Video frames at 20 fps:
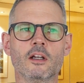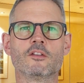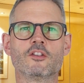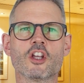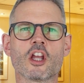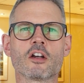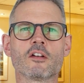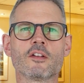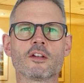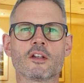
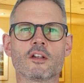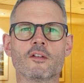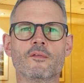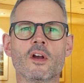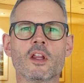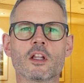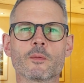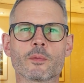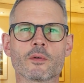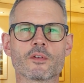generally the
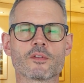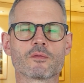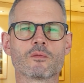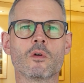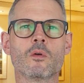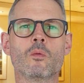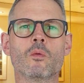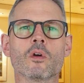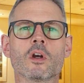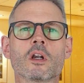developers
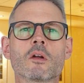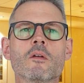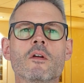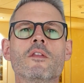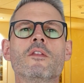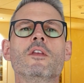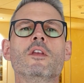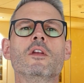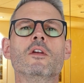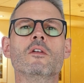will work
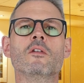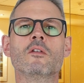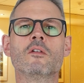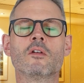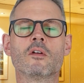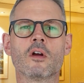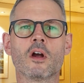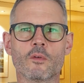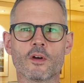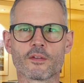with
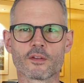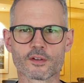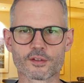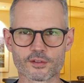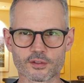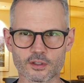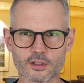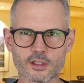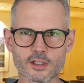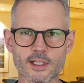you with a
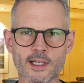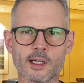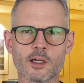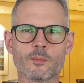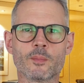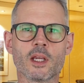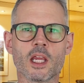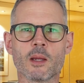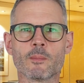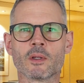certain down
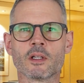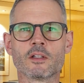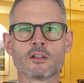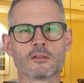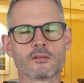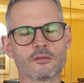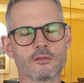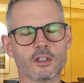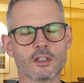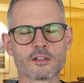
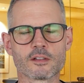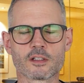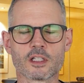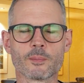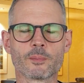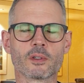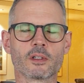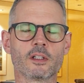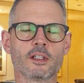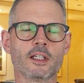payment. It's
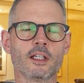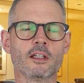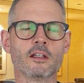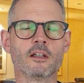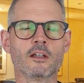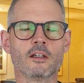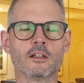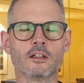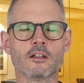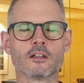
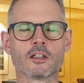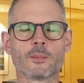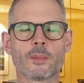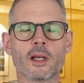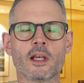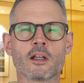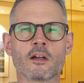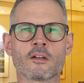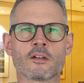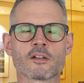typically,
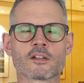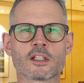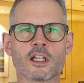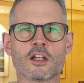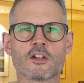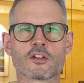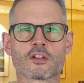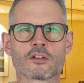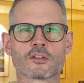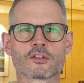depending on the
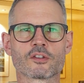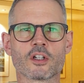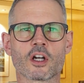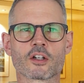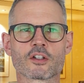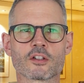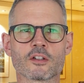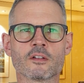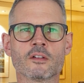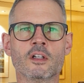stage of
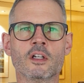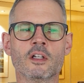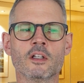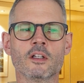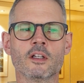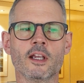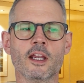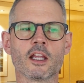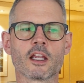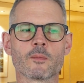construction,
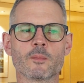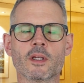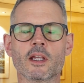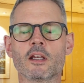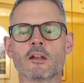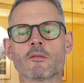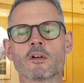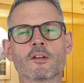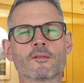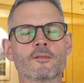it can be
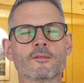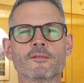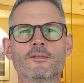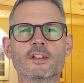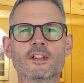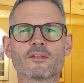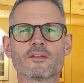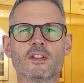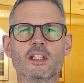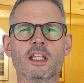anywhere from
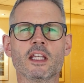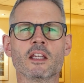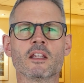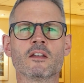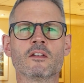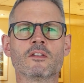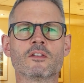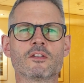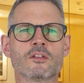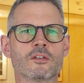
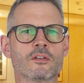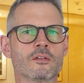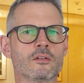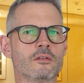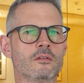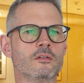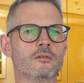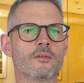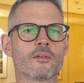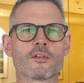15
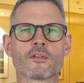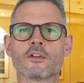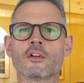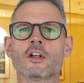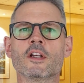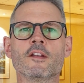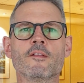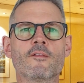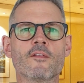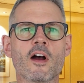to
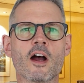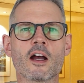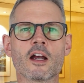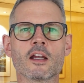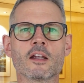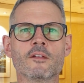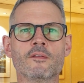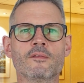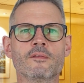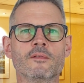
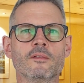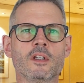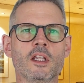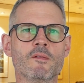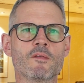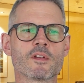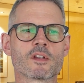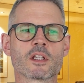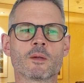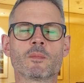35,
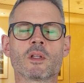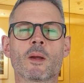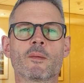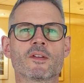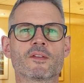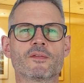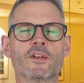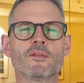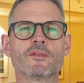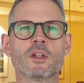even
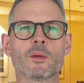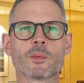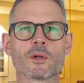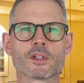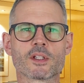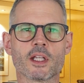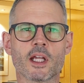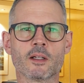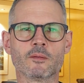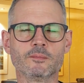sometimes
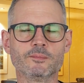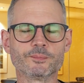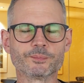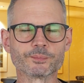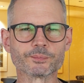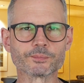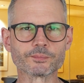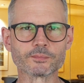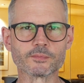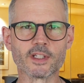50%
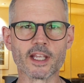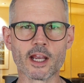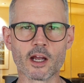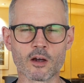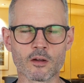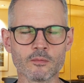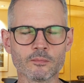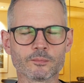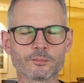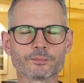
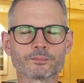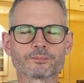down.